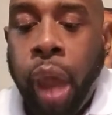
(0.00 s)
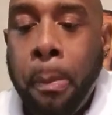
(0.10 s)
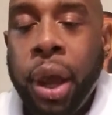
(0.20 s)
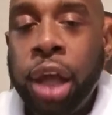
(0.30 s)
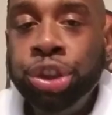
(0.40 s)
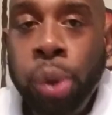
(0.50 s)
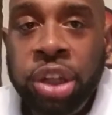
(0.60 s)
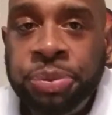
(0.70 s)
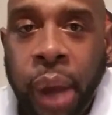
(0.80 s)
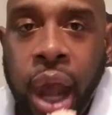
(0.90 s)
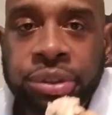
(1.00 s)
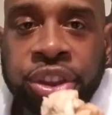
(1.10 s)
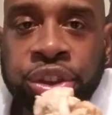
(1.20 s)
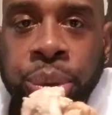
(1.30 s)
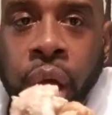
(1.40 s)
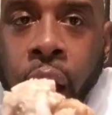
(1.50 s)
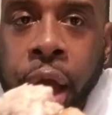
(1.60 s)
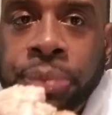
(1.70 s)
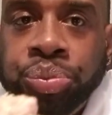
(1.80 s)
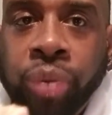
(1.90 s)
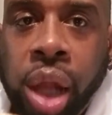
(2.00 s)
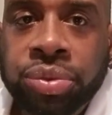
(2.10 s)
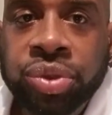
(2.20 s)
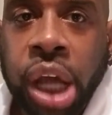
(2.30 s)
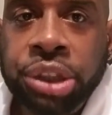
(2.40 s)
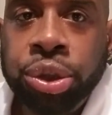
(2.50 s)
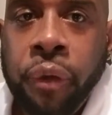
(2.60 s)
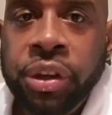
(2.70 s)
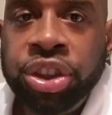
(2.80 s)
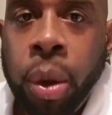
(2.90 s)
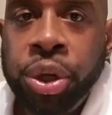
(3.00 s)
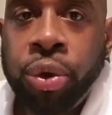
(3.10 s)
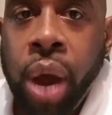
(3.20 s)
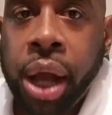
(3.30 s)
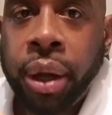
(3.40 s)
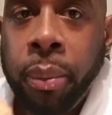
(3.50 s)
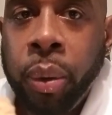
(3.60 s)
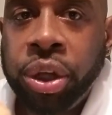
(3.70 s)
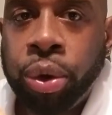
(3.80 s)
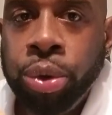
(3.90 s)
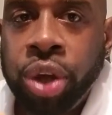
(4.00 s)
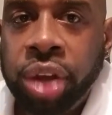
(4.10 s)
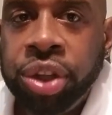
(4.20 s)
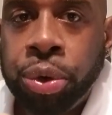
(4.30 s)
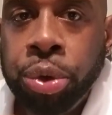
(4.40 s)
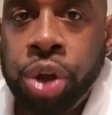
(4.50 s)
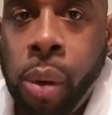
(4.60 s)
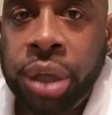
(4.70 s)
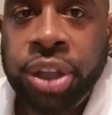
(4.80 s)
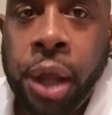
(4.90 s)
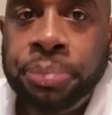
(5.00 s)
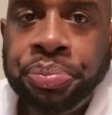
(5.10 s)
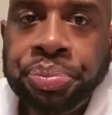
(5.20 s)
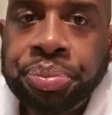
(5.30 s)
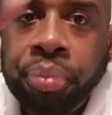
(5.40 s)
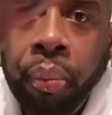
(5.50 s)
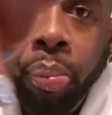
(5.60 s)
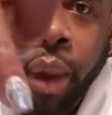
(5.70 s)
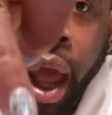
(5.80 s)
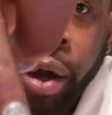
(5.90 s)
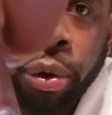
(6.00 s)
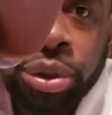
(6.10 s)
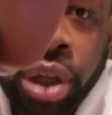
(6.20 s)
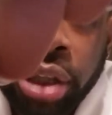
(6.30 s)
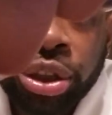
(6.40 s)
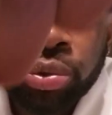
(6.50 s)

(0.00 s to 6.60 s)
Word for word: Because you inspired this, sweetheart. That's trying to share with the crap. I mean, with the crouton. See the crouton right there? Crouton is